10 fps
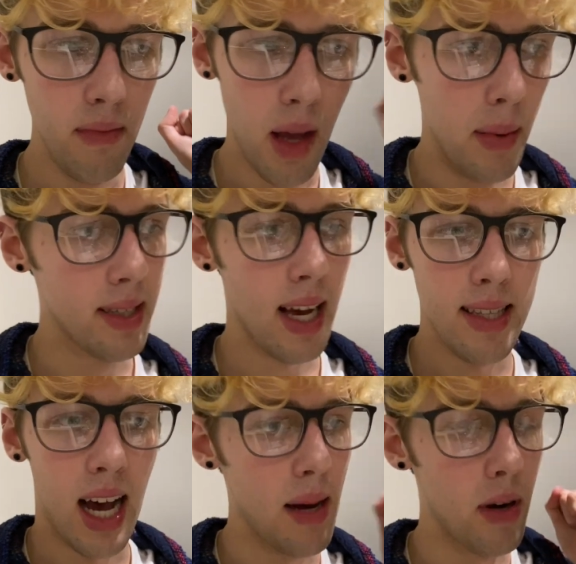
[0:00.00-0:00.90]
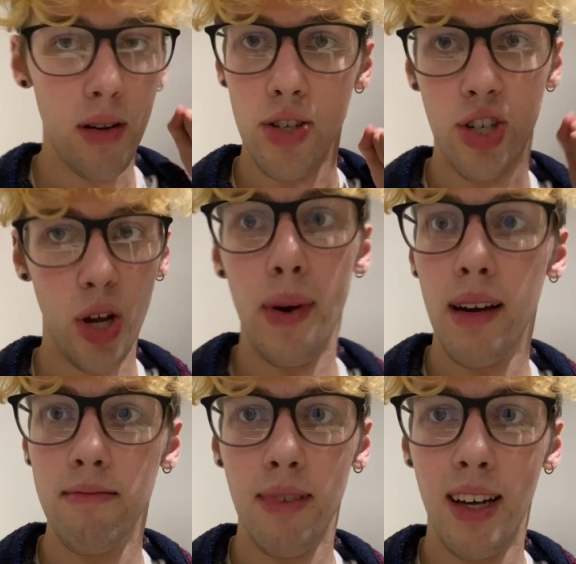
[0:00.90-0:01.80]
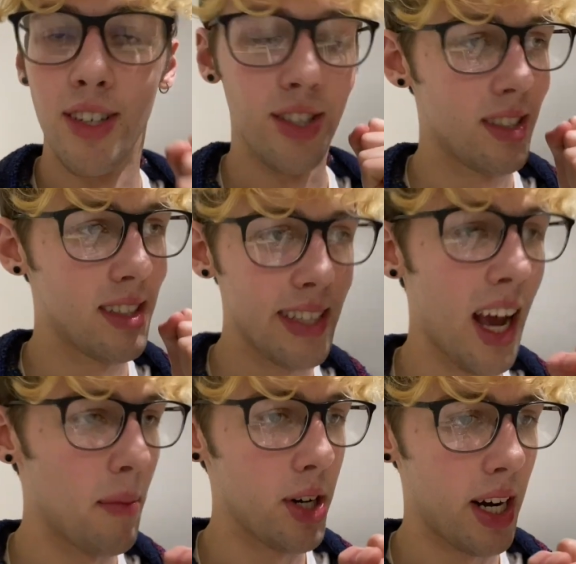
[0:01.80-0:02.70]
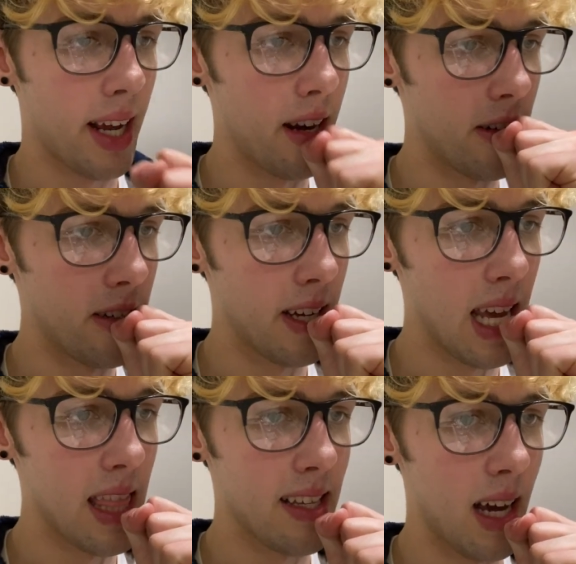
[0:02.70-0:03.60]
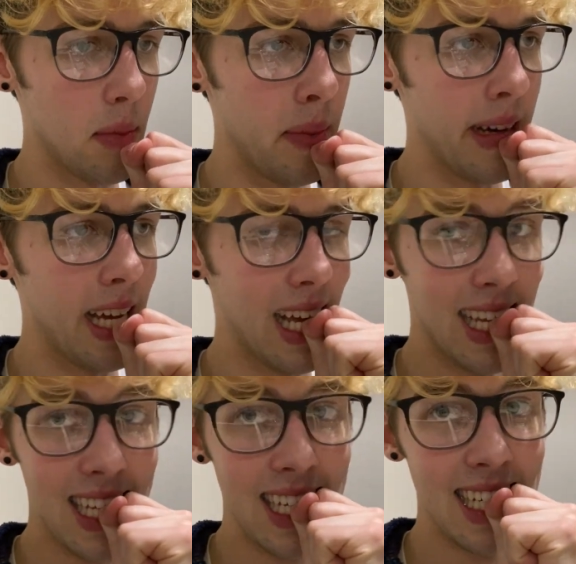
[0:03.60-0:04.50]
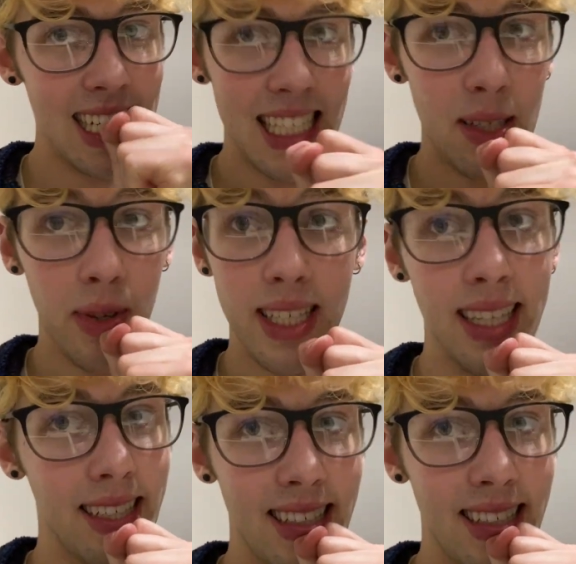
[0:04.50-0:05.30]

Let's set a timer, just do it, and just see how much I can get done in the time limit. We'll see.